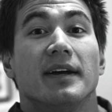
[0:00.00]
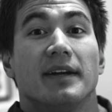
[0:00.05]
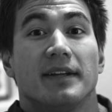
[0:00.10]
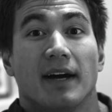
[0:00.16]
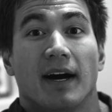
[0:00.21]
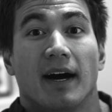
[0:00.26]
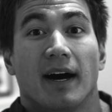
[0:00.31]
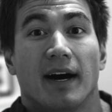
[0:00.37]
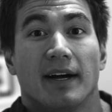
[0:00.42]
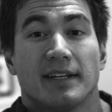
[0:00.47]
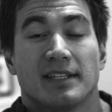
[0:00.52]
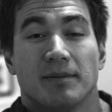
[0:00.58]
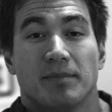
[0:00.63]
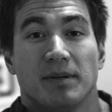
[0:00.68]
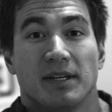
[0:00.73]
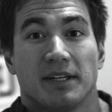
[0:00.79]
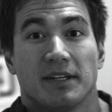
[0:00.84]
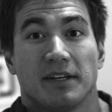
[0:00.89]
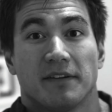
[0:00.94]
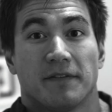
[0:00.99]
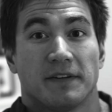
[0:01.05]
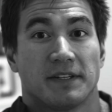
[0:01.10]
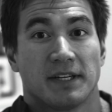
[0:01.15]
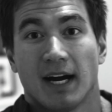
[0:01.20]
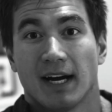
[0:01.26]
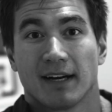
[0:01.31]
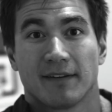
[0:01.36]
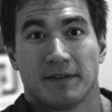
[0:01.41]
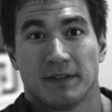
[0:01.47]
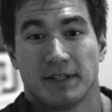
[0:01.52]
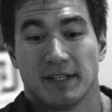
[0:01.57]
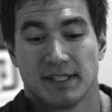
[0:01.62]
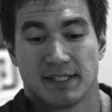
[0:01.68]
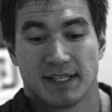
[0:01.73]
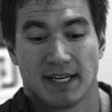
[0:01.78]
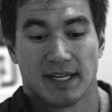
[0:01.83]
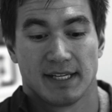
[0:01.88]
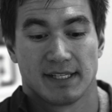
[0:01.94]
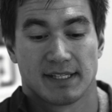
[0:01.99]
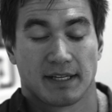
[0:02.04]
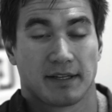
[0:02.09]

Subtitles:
to be a good photographer these days.